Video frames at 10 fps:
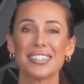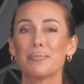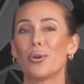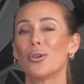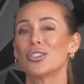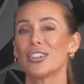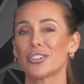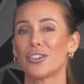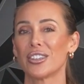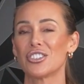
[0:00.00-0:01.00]
it's important to
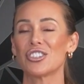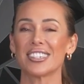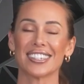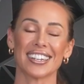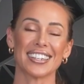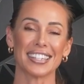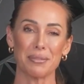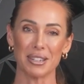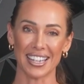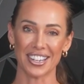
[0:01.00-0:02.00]
acknowledge the study's
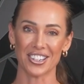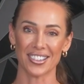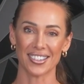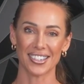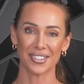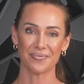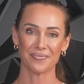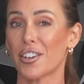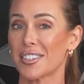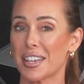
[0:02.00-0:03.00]
limitations.
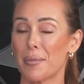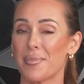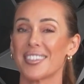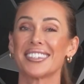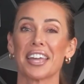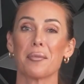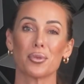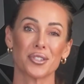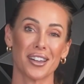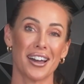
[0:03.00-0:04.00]
First up, the
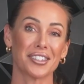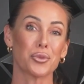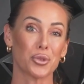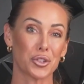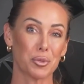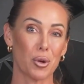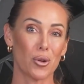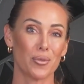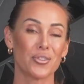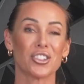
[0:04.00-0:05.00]
sample size was
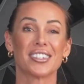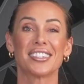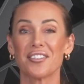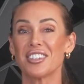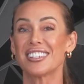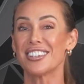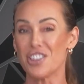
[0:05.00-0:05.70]
small, just 7 to